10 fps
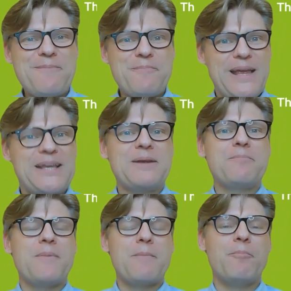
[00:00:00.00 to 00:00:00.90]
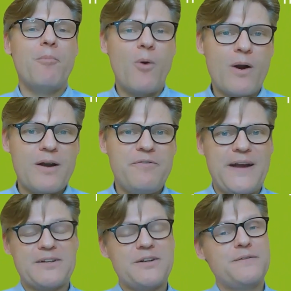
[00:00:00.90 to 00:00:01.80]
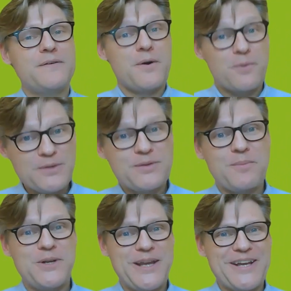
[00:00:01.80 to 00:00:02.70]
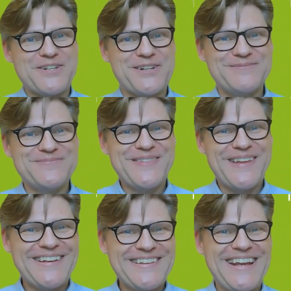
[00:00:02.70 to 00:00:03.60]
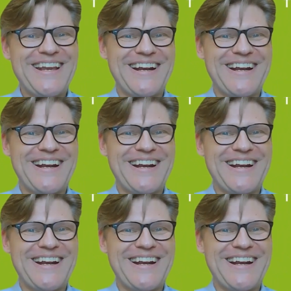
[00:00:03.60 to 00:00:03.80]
making more effective risk communication. Take